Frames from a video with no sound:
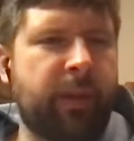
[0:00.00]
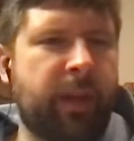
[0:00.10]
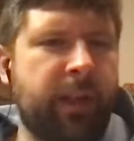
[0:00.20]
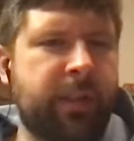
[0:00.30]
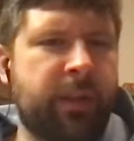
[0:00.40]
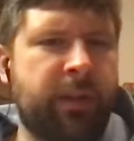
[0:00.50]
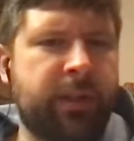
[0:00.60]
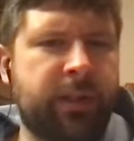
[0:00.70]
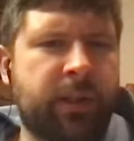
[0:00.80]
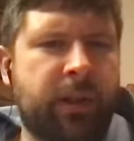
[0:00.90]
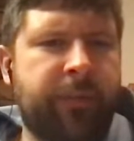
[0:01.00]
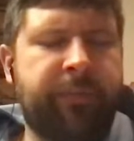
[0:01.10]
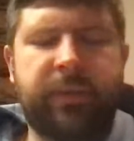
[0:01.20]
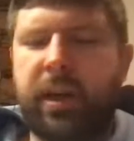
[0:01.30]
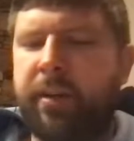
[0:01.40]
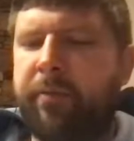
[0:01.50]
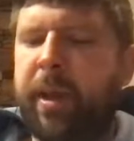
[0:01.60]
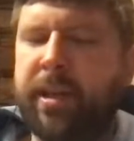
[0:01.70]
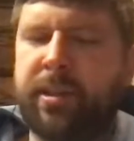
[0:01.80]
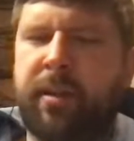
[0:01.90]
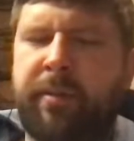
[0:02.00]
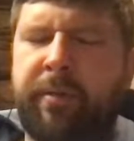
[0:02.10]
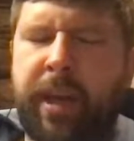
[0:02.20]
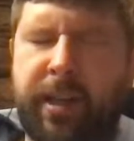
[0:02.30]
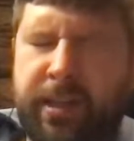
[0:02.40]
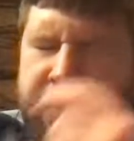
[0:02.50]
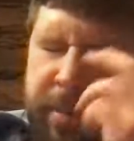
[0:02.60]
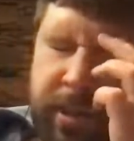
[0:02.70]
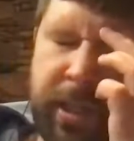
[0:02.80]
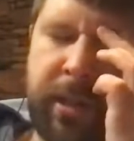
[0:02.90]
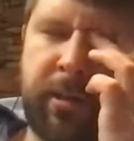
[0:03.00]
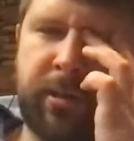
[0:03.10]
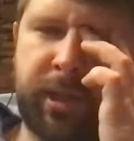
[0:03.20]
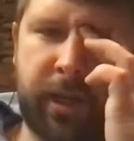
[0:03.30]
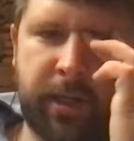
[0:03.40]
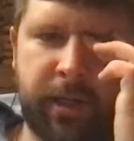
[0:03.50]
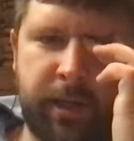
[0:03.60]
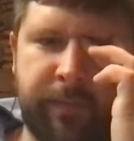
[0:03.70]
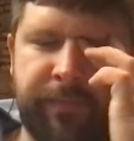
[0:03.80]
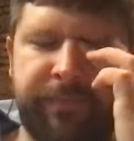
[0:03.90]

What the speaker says: And so this is all kind of based off of that particular talk here.